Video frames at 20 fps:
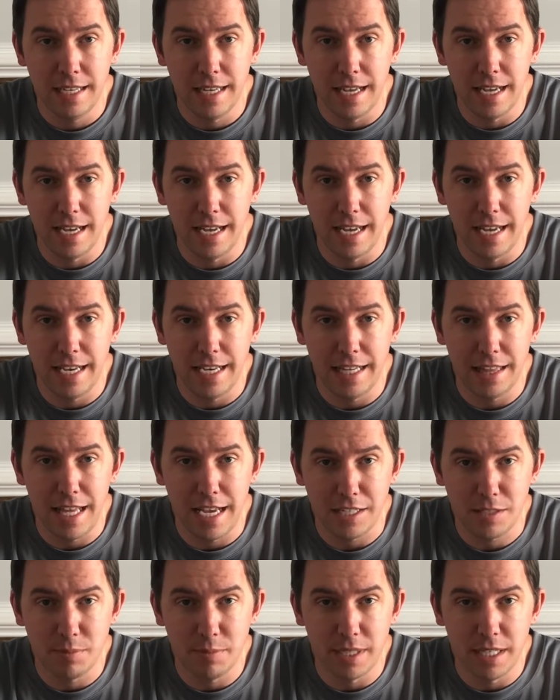any
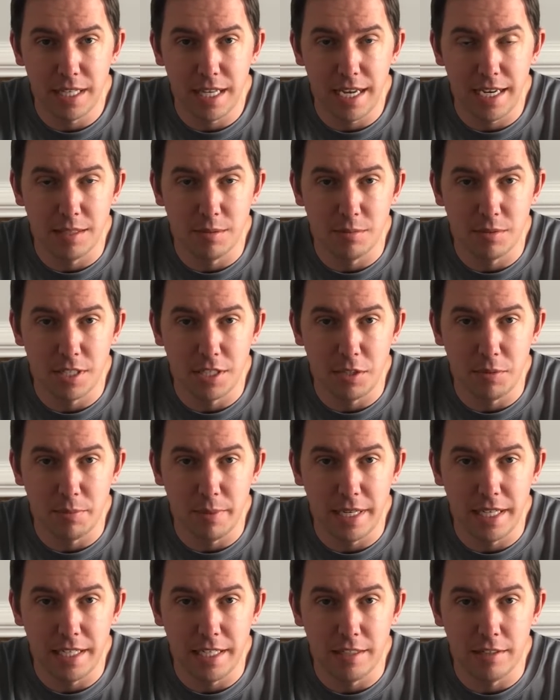last minute items that you
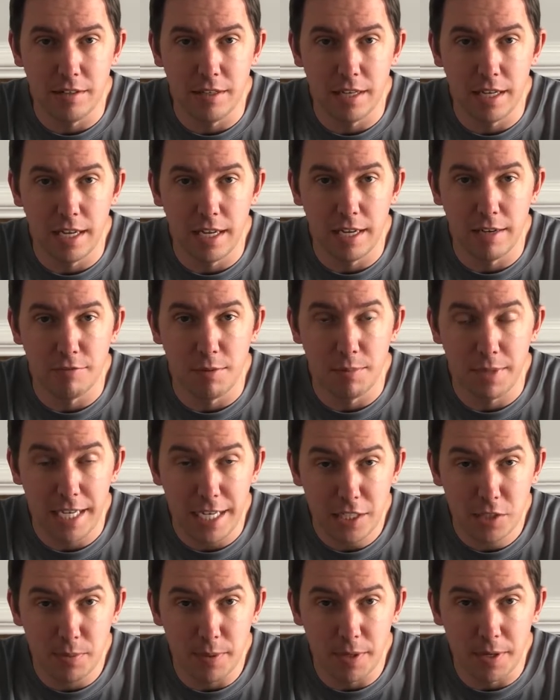may need from the
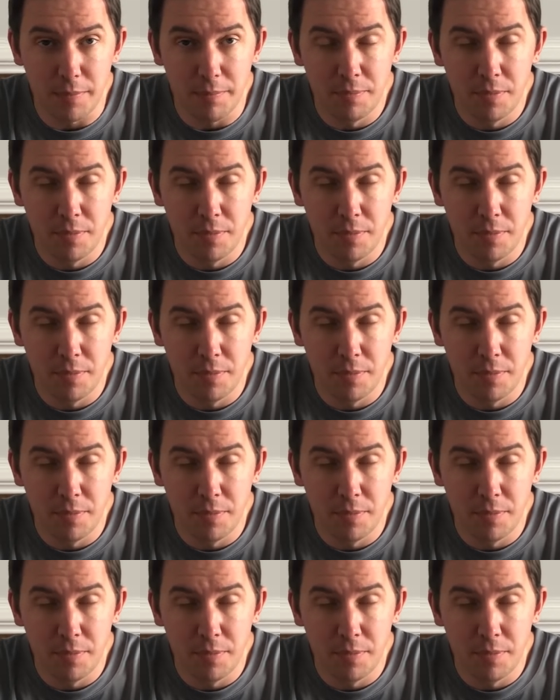expo.